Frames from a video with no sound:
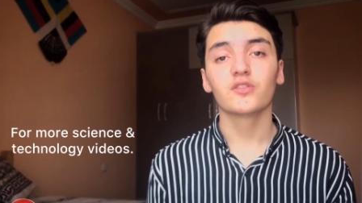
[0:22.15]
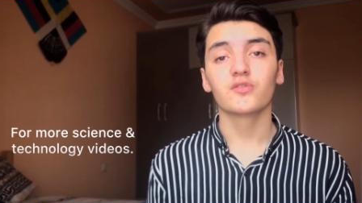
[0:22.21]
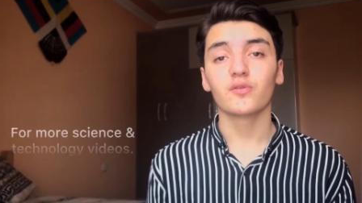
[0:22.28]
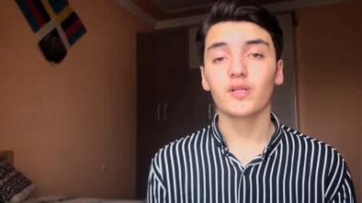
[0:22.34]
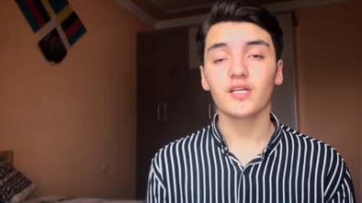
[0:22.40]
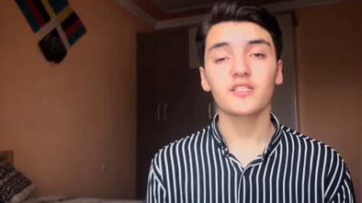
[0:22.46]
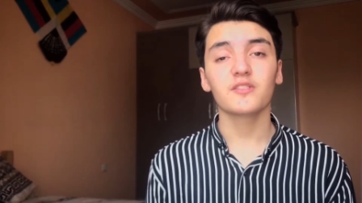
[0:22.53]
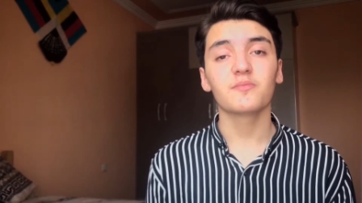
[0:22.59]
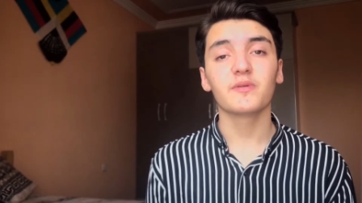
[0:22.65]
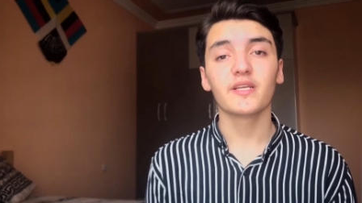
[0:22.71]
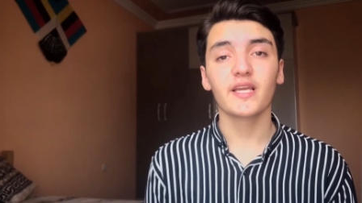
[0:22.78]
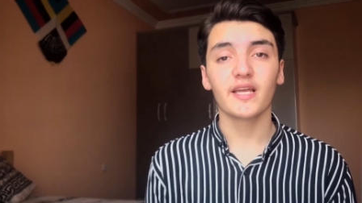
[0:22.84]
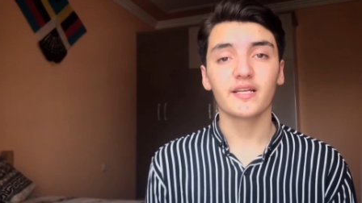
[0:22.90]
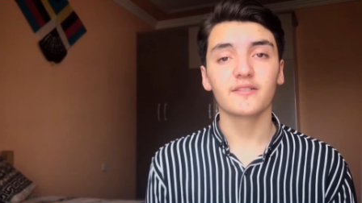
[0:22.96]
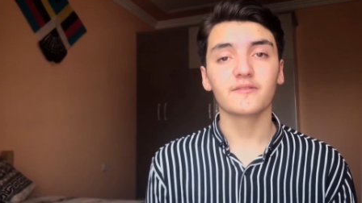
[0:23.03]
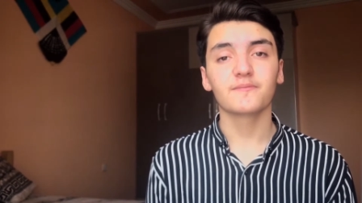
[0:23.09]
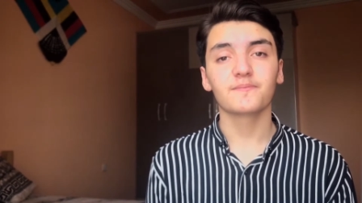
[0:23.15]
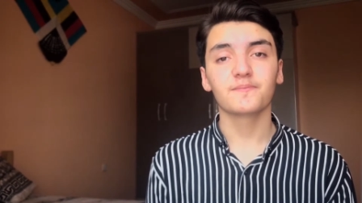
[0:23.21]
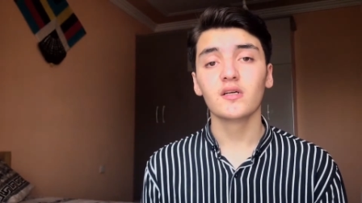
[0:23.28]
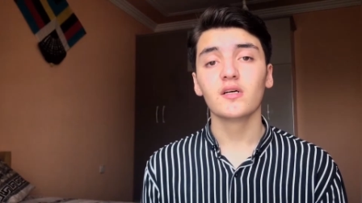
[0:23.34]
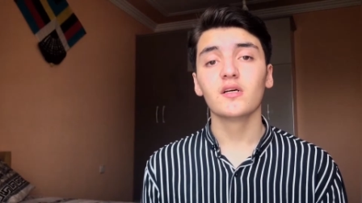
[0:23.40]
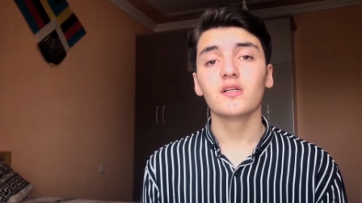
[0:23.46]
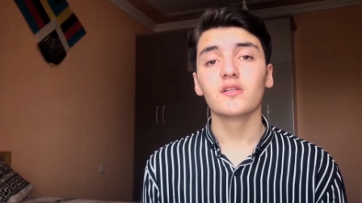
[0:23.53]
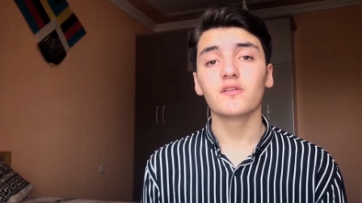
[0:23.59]
So let's begin.
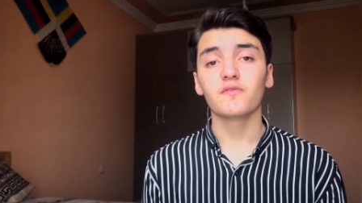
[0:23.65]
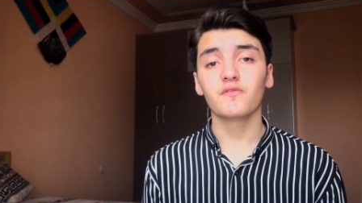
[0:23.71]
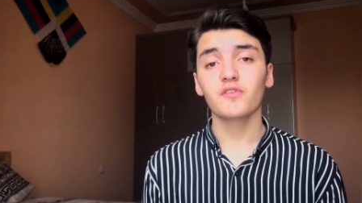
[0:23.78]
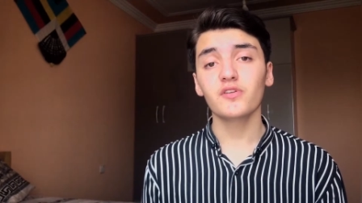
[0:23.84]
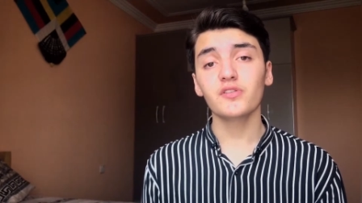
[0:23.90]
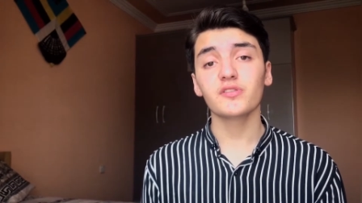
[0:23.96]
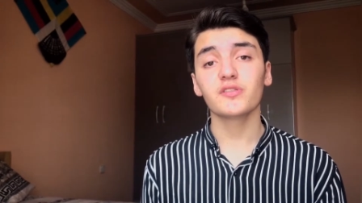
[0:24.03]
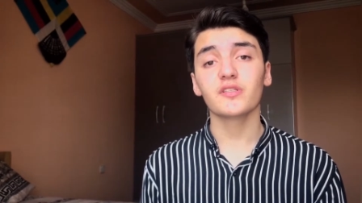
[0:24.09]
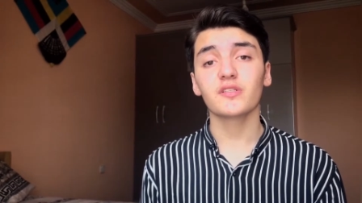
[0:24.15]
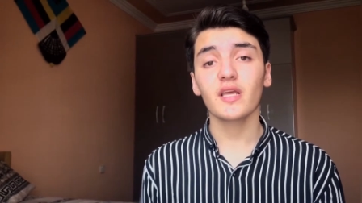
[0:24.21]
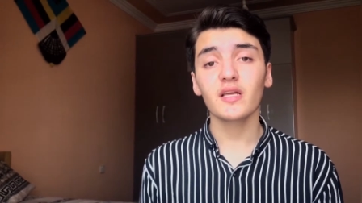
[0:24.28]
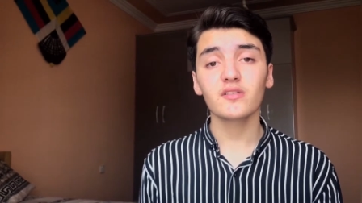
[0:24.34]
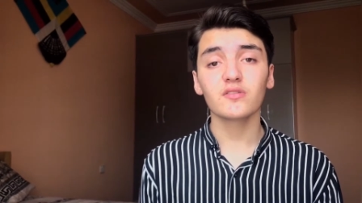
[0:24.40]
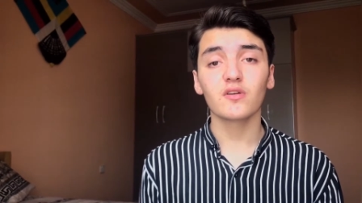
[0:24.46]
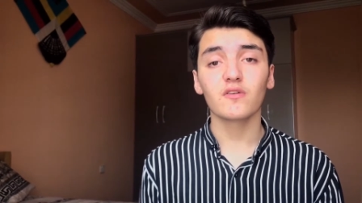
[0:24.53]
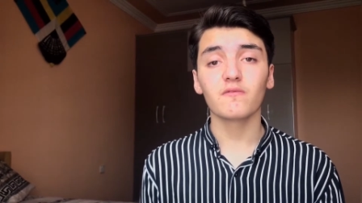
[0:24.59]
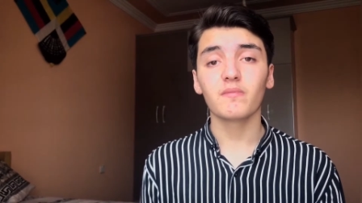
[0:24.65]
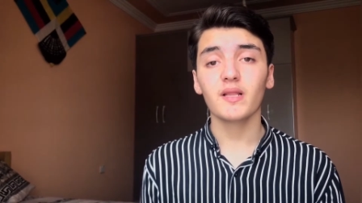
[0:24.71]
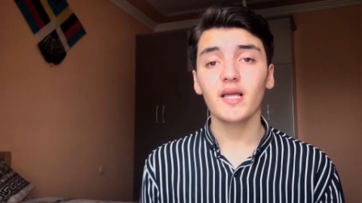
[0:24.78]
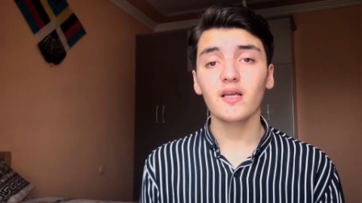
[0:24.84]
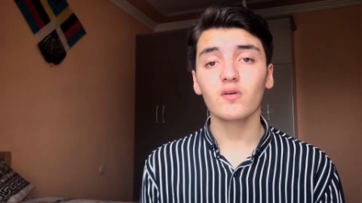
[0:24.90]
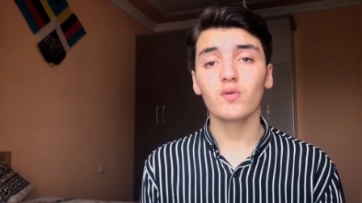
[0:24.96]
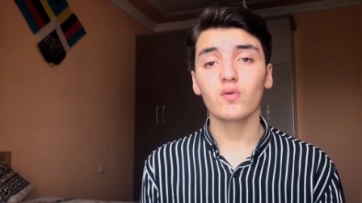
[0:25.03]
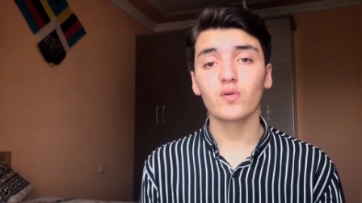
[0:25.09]
The first discussion of
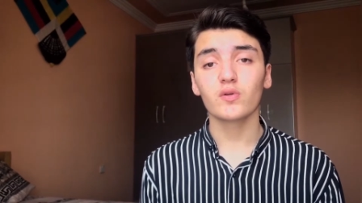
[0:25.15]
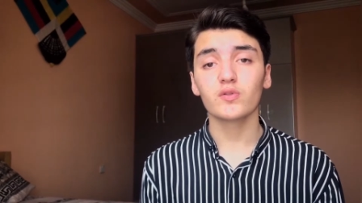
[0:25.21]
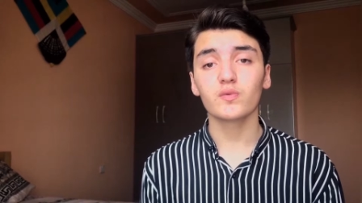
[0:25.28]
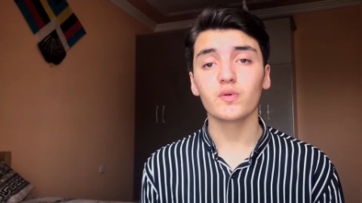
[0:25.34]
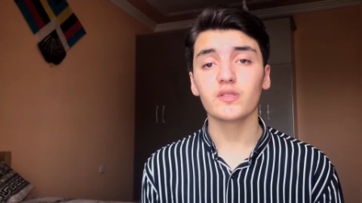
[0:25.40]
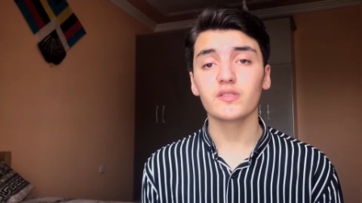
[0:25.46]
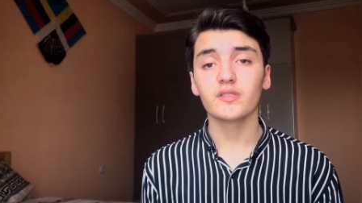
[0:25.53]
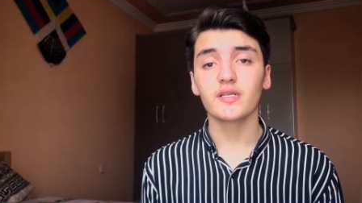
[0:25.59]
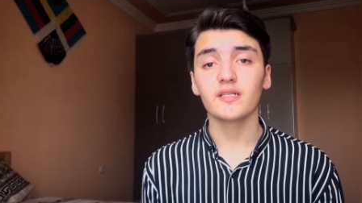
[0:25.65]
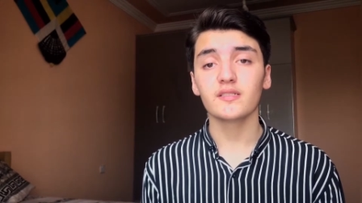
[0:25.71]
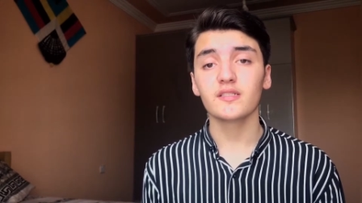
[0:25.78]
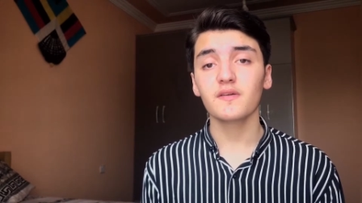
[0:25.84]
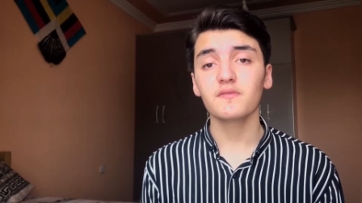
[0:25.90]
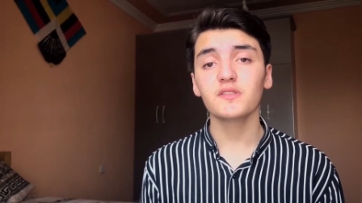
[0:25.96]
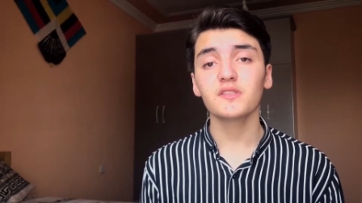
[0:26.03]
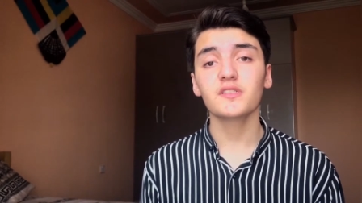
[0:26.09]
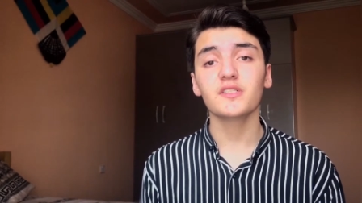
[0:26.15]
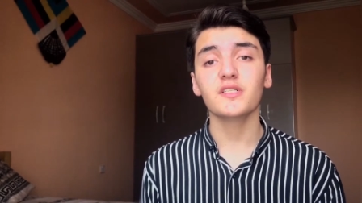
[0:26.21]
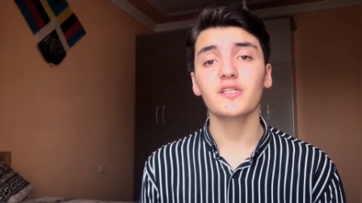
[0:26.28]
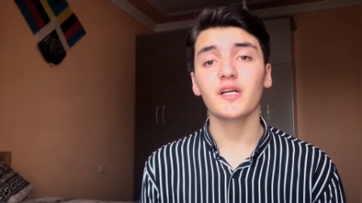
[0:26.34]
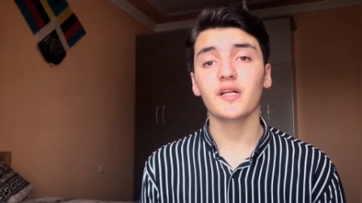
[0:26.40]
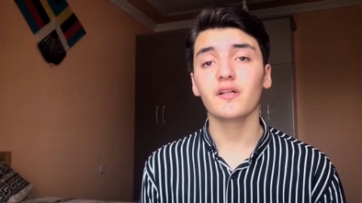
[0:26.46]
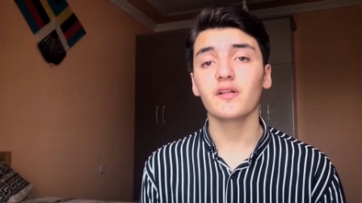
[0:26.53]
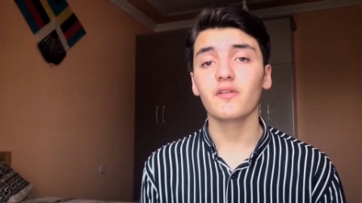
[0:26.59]
black holes was in
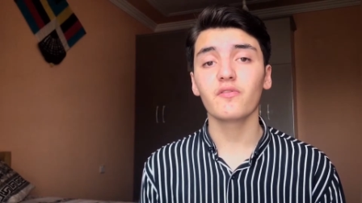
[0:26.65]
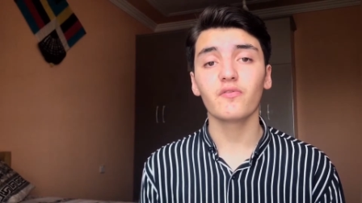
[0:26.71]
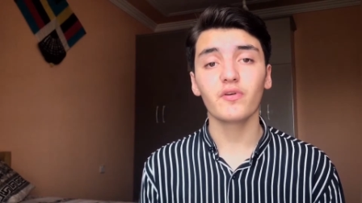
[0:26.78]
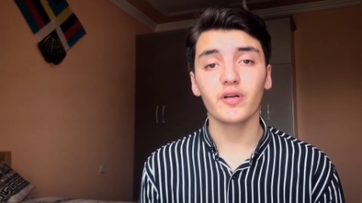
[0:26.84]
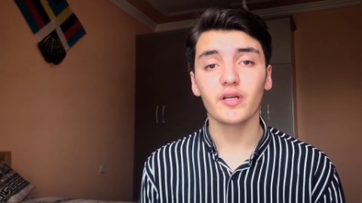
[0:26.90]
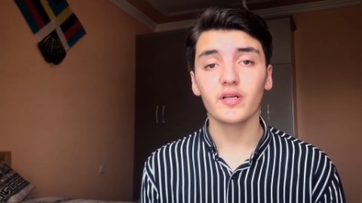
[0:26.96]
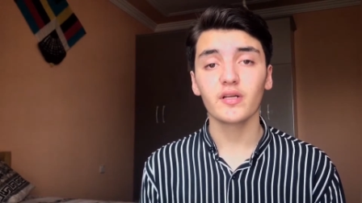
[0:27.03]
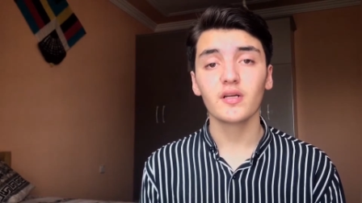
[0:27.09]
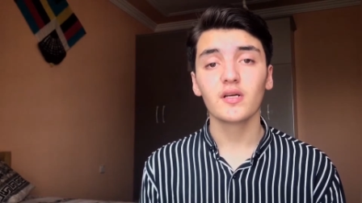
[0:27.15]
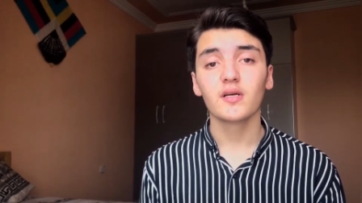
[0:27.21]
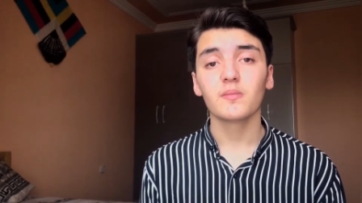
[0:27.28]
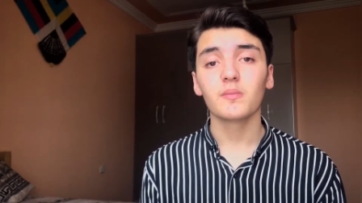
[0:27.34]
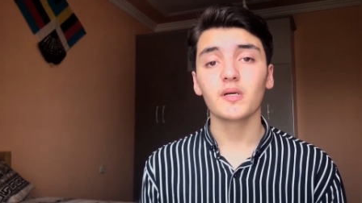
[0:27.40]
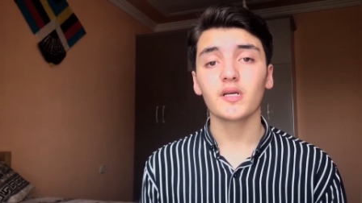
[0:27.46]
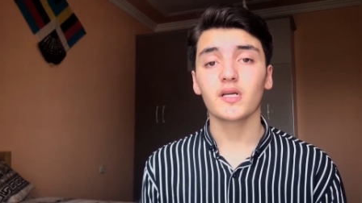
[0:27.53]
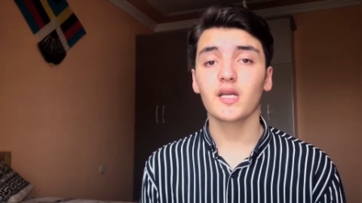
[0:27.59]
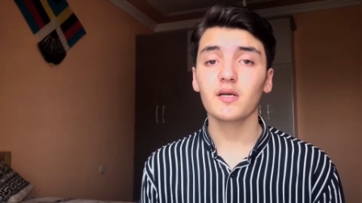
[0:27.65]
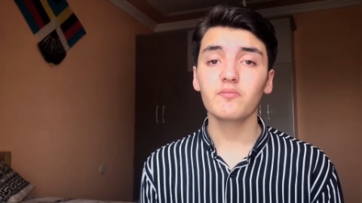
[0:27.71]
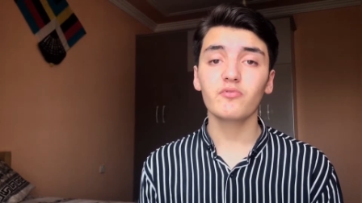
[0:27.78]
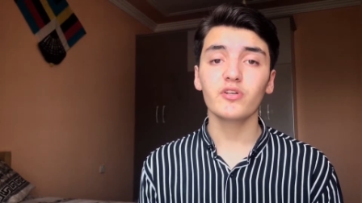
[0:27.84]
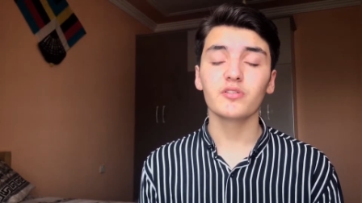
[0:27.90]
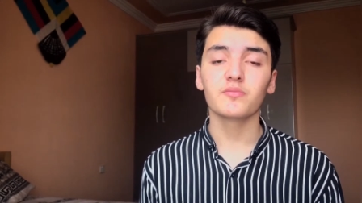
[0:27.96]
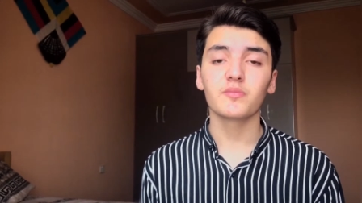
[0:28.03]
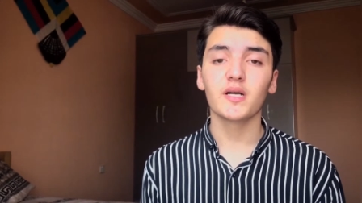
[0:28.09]
1783 by a
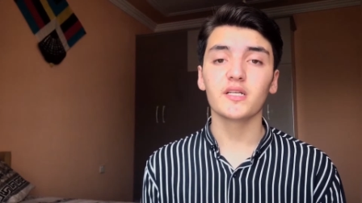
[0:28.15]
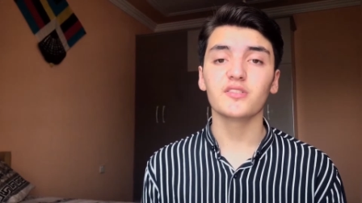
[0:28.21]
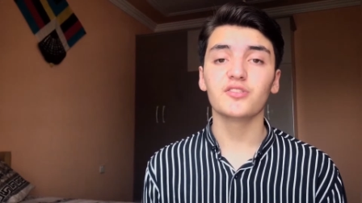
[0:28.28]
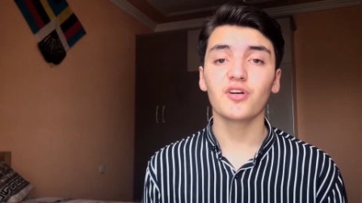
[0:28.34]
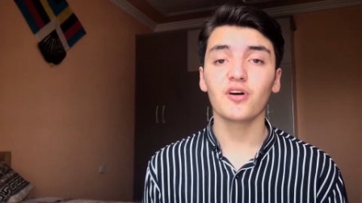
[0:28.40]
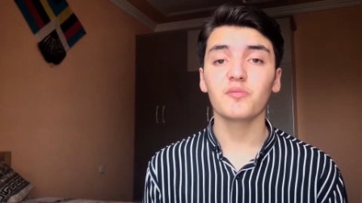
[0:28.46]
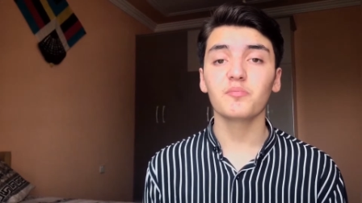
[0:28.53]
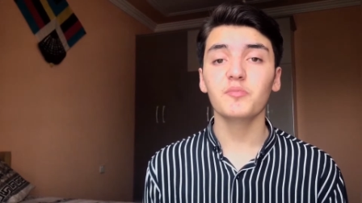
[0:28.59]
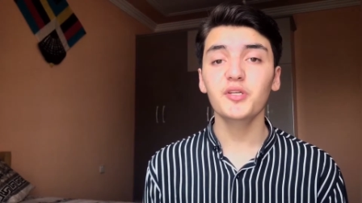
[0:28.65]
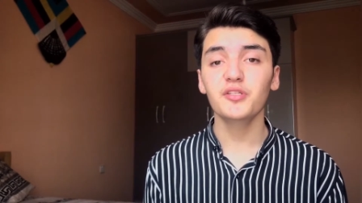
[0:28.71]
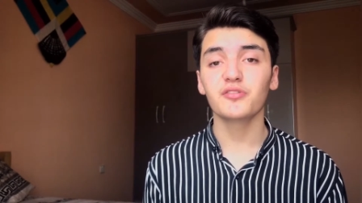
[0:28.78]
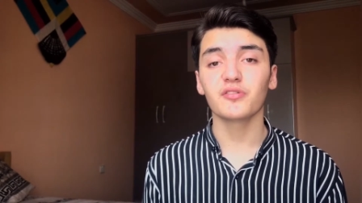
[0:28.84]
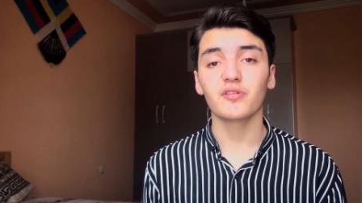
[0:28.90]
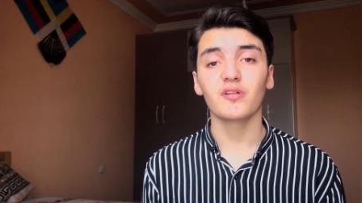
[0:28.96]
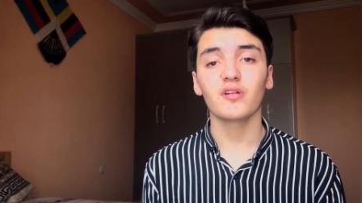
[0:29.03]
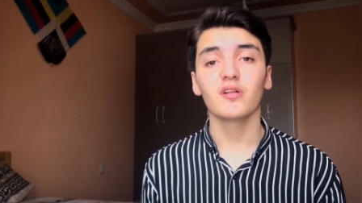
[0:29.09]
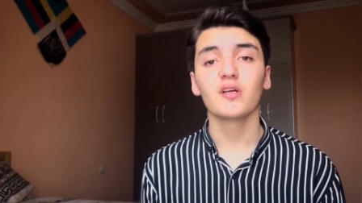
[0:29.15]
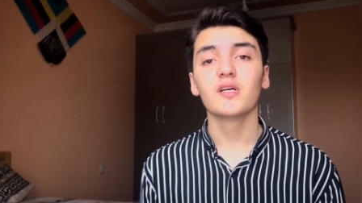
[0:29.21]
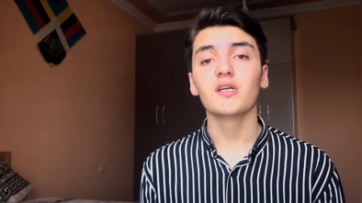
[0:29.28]
Cambridge man, John Michell.